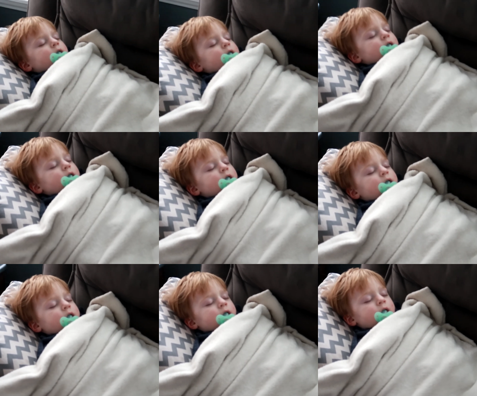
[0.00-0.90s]

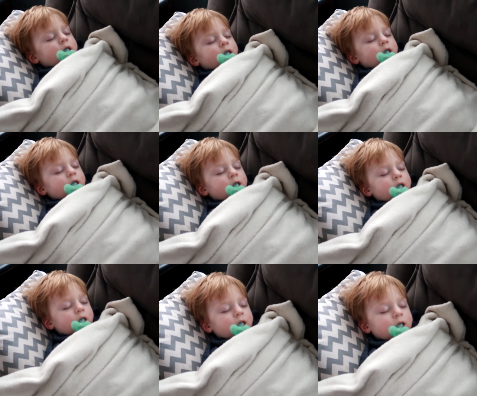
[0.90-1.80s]

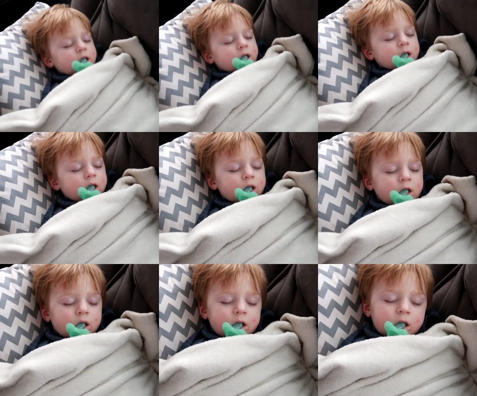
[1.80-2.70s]

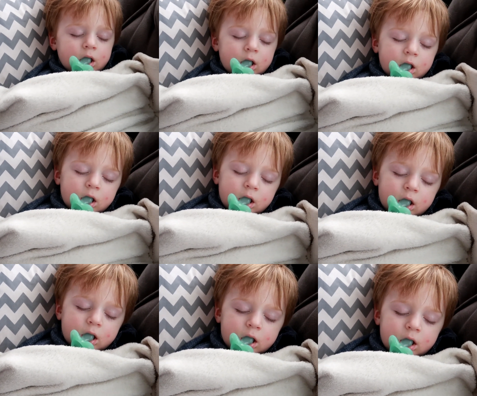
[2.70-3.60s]
Nobody speaks.